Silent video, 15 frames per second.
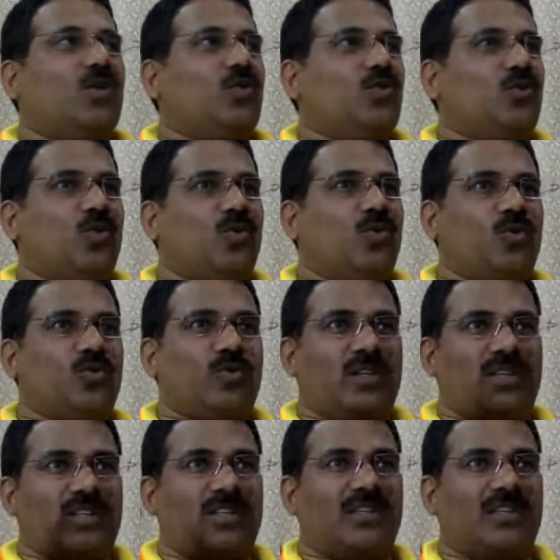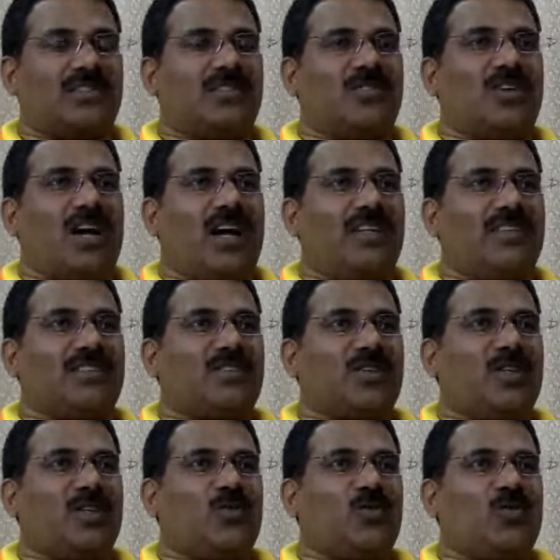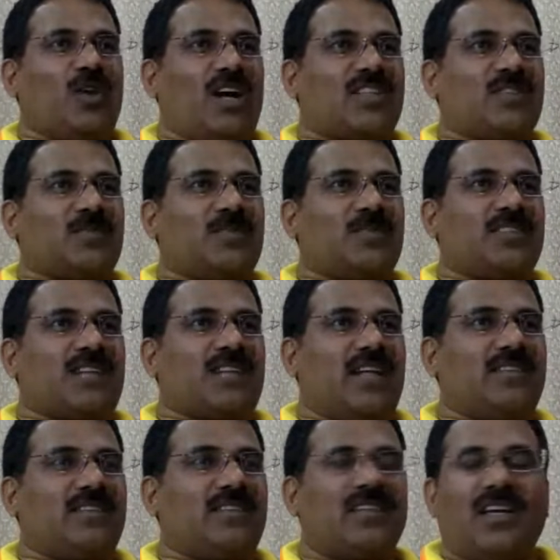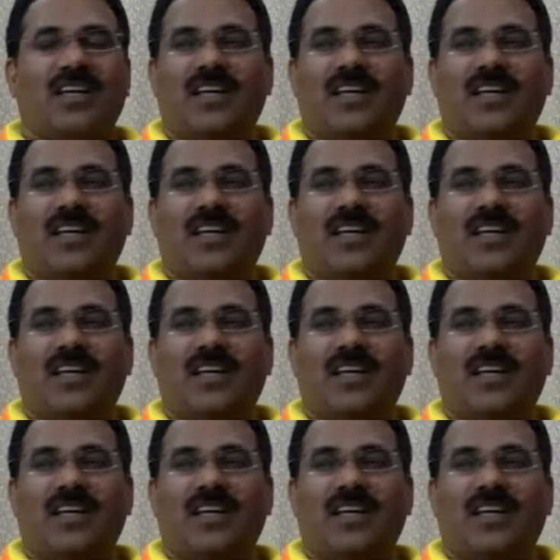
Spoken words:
You looked with tears in your eyes into your husband's eyes.